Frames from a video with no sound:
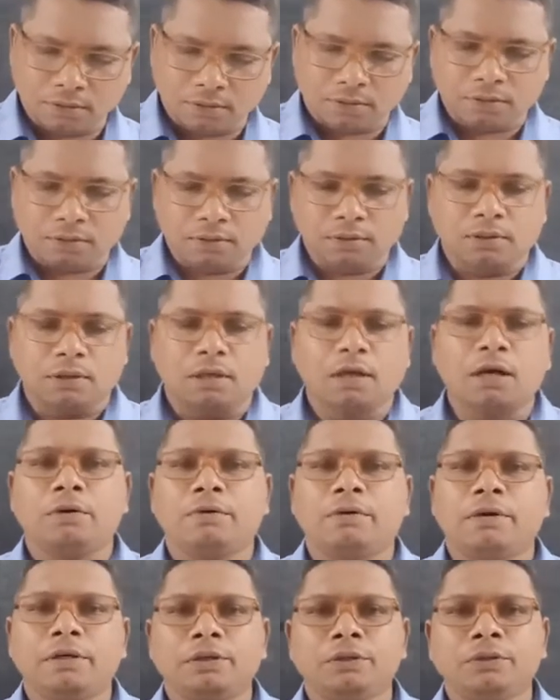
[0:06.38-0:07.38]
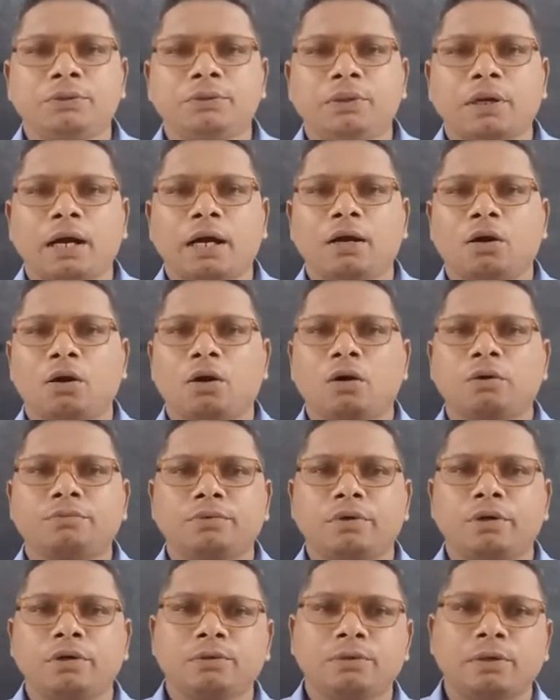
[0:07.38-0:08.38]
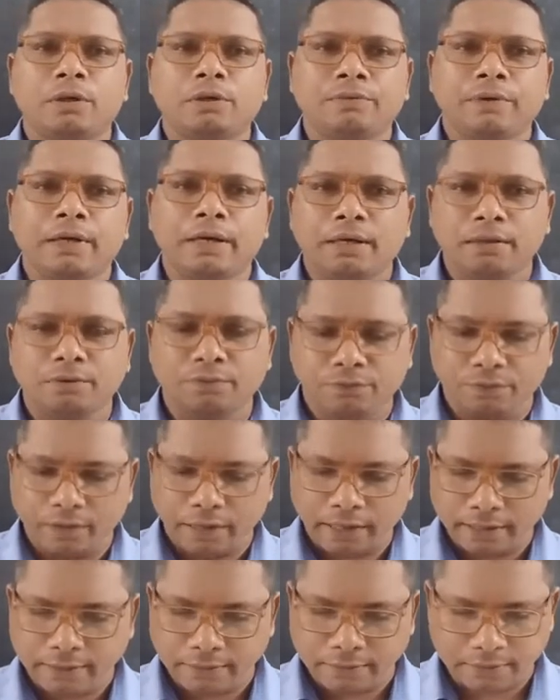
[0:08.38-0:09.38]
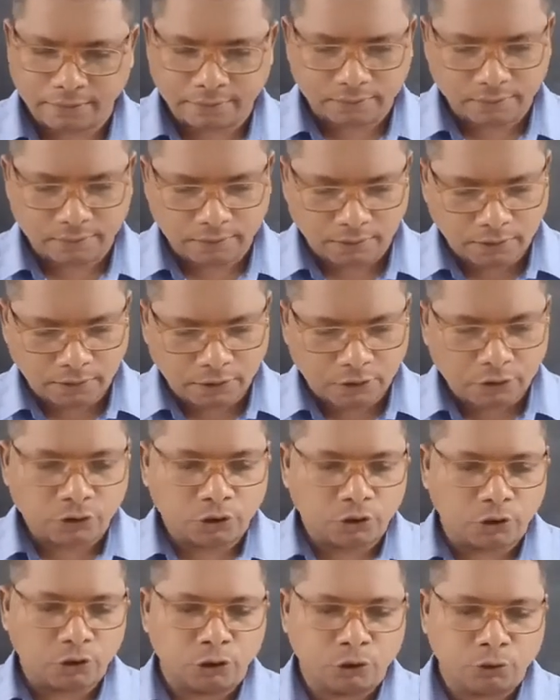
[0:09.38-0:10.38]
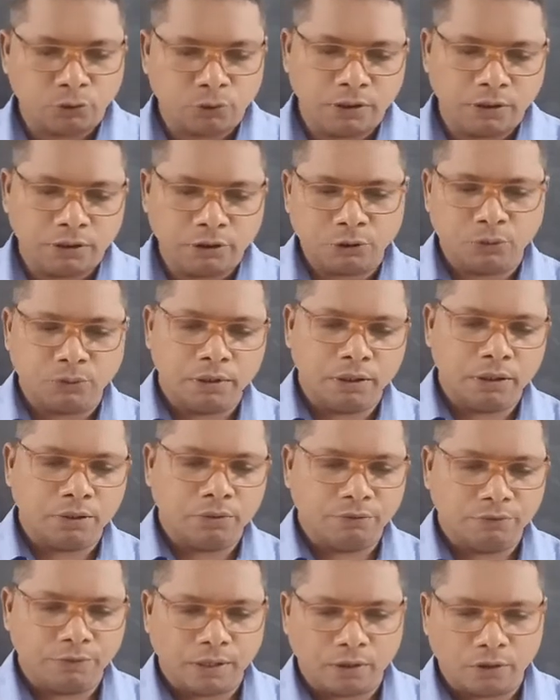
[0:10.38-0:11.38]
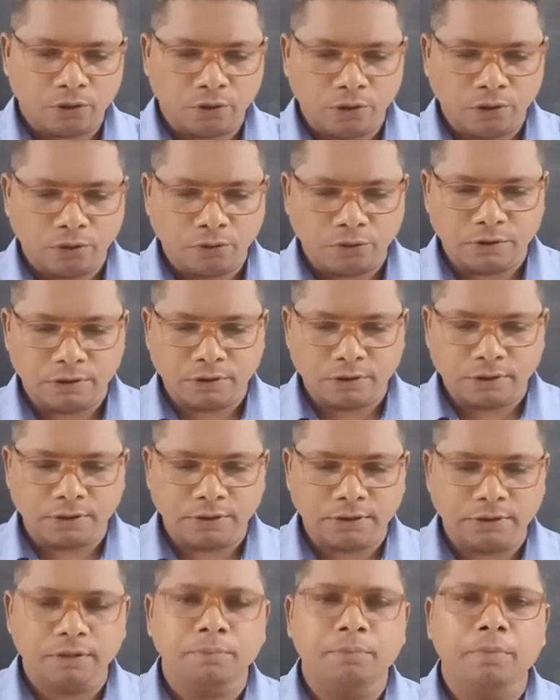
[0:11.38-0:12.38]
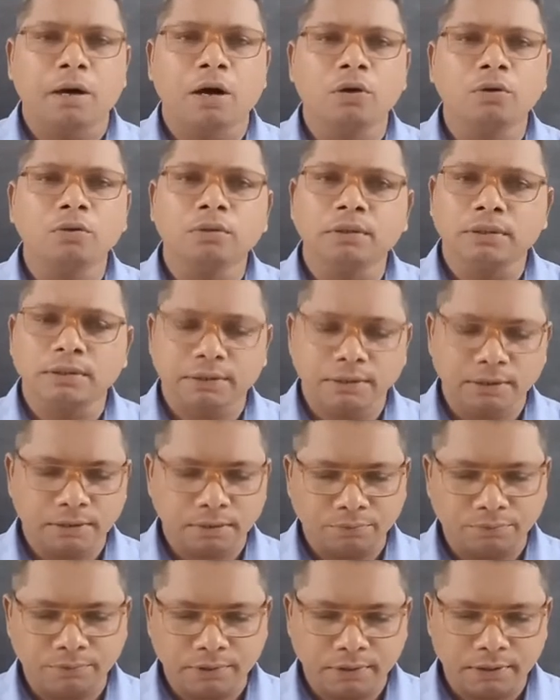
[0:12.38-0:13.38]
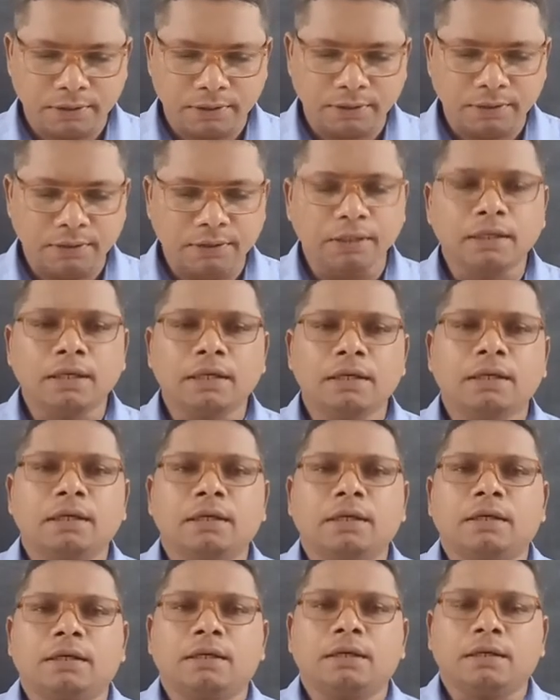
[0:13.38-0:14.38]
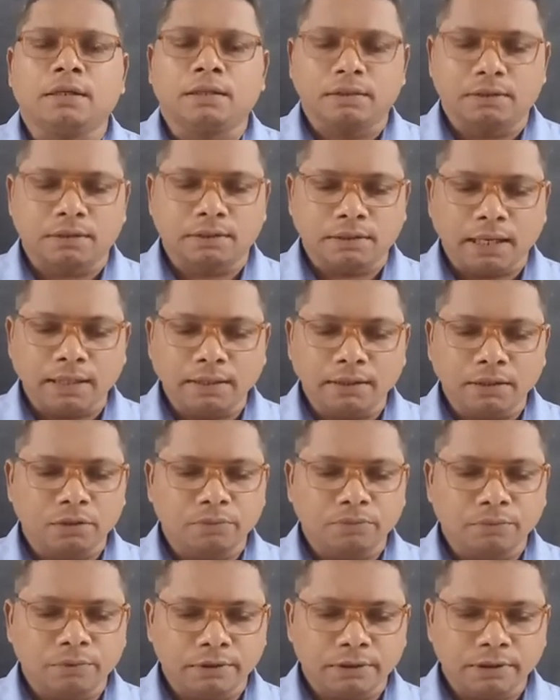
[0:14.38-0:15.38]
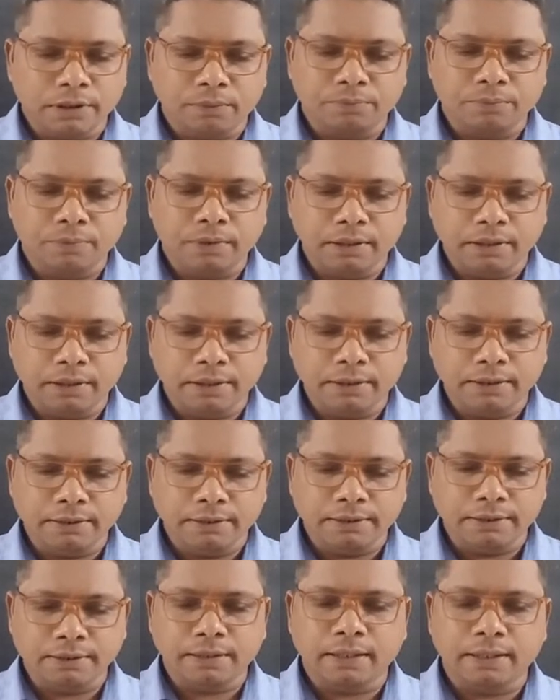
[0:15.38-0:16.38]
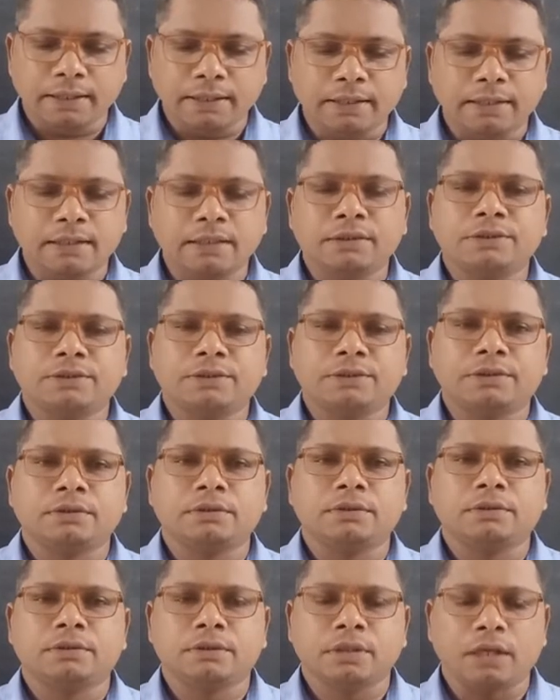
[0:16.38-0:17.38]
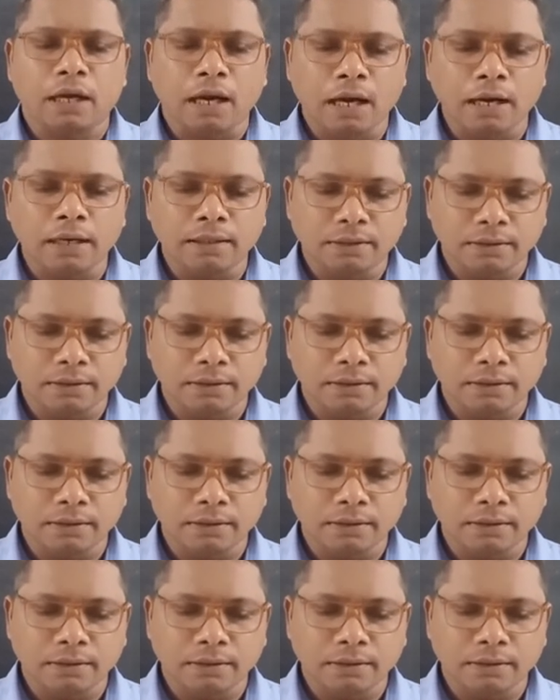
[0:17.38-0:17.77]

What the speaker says: How are you? I hope all you are well and fine. So, students, today we are going to discuss about a chapter. The title of the chapter is The Necklace, and